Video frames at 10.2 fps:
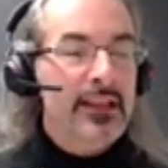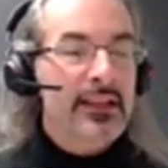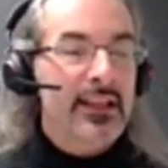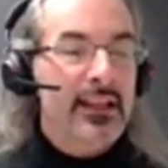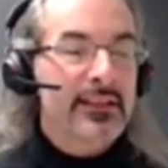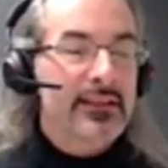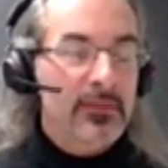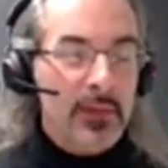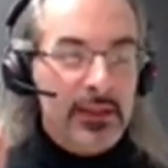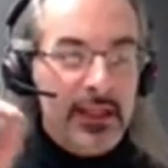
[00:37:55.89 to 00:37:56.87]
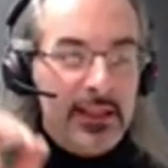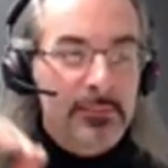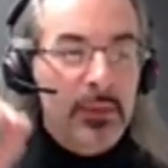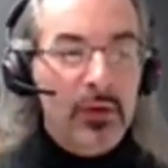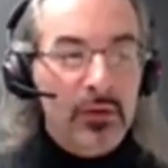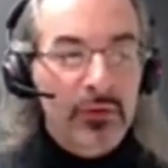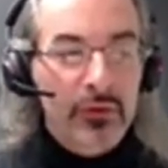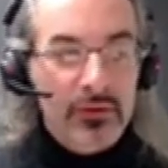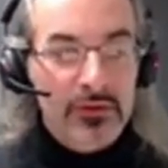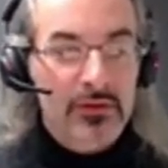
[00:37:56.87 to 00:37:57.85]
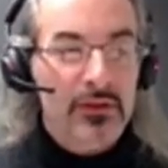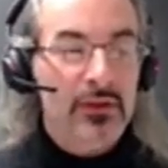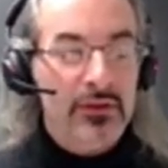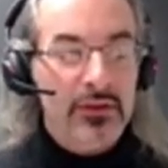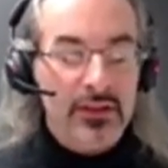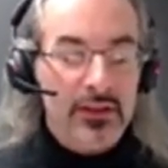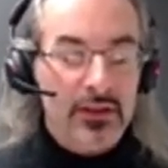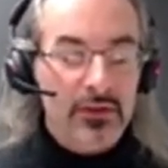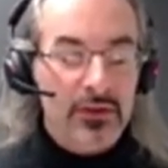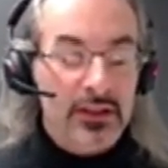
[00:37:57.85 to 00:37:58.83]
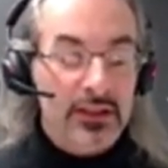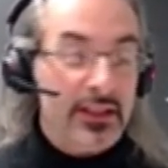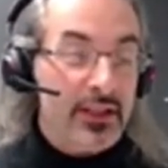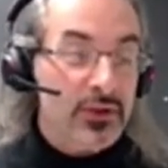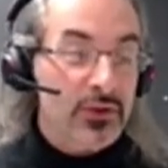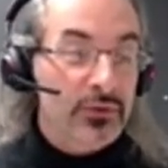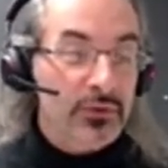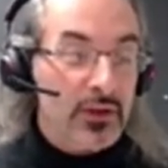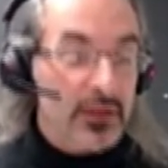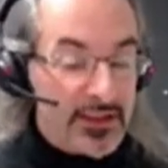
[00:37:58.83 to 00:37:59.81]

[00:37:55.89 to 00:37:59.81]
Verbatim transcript: is that you might get poles on uh, the co integration contour.